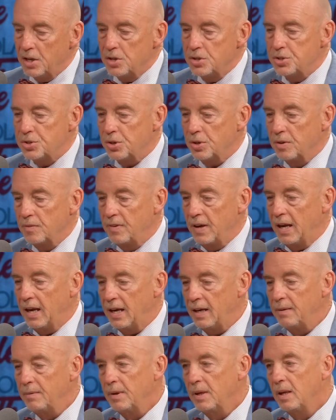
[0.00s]

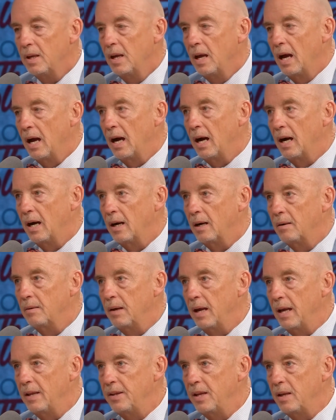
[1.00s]
survey.
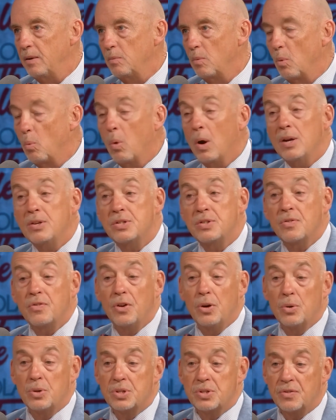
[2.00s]
And then once
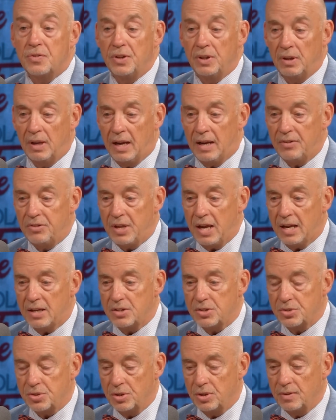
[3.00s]
folks fill out that
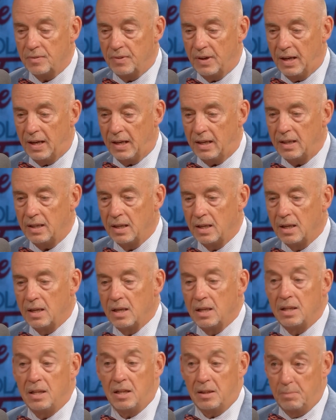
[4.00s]
survey,
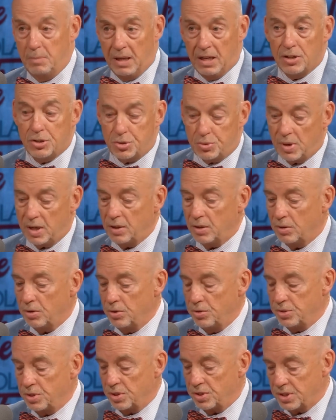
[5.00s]
the administrator
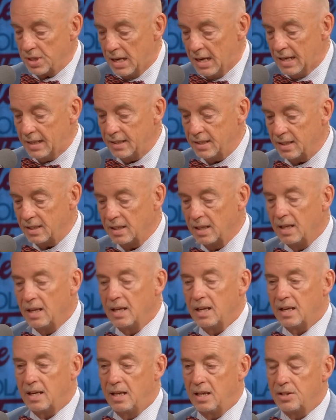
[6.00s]
who's assigned it
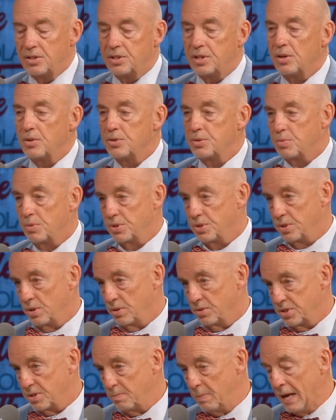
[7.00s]
gets those
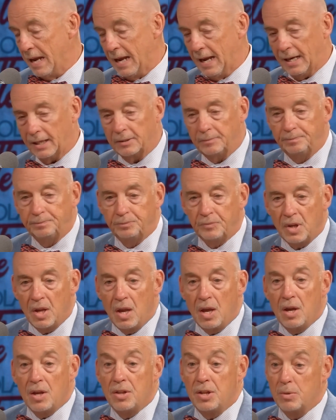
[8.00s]
results back.
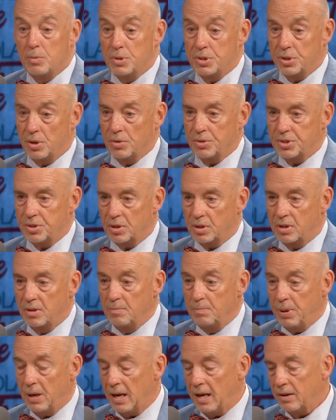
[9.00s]
The results are
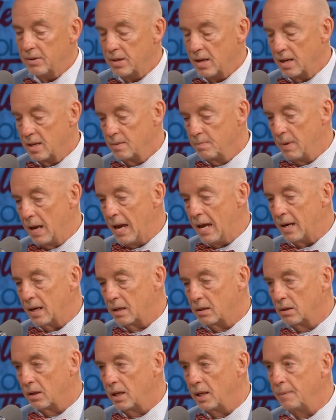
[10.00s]
compiled
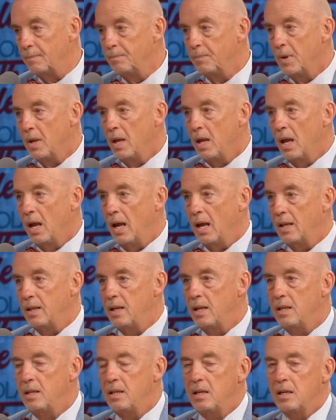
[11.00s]
automatically, and
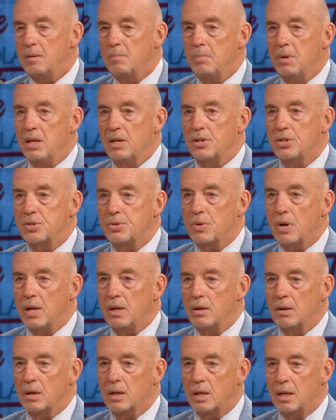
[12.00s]
then the
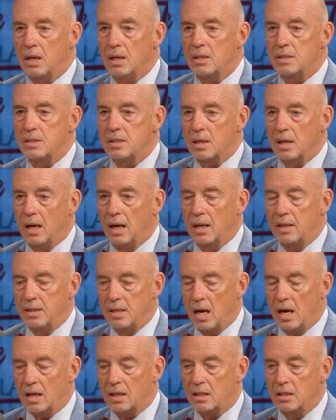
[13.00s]
administrator gets a
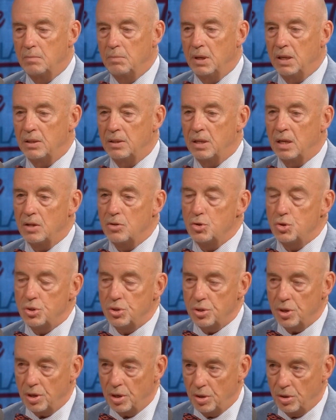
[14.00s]
document that
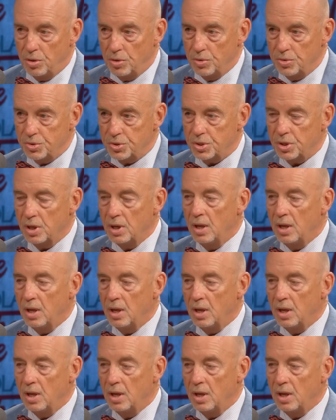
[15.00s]
shows